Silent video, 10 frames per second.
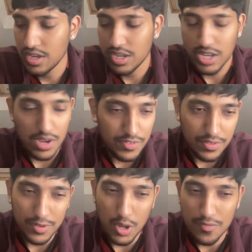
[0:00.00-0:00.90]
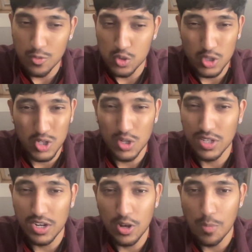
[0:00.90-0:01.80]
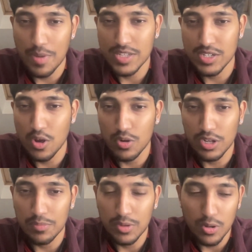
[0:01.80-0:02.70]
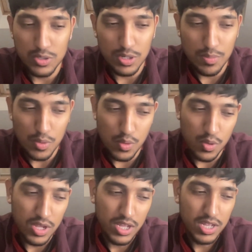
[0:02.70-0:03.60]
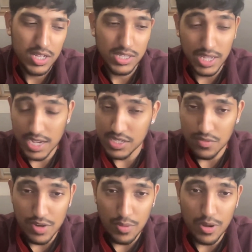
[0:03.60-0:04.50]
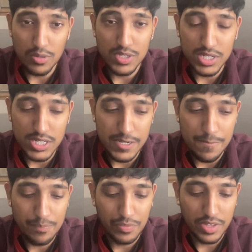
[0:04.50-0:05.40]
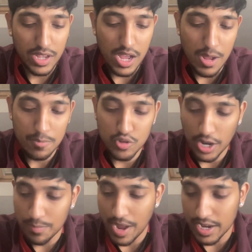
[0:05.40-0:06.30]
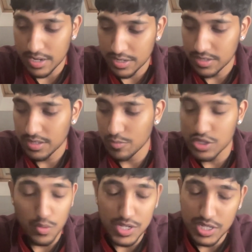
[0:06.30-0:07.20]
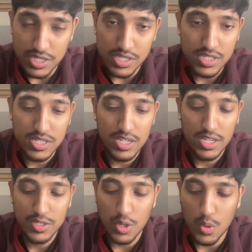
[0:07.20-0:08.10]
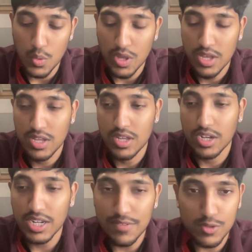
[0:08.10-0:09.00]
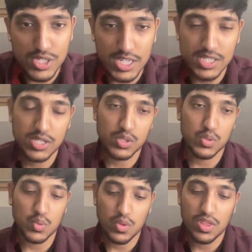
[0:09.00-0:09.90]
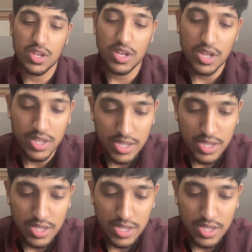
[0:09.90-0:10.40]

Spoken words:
nothing of note. I thought Jota could have done a lot better holding up onto the ball. Diaz did really well to track back, which he always does. So I'm going to give a 6 to the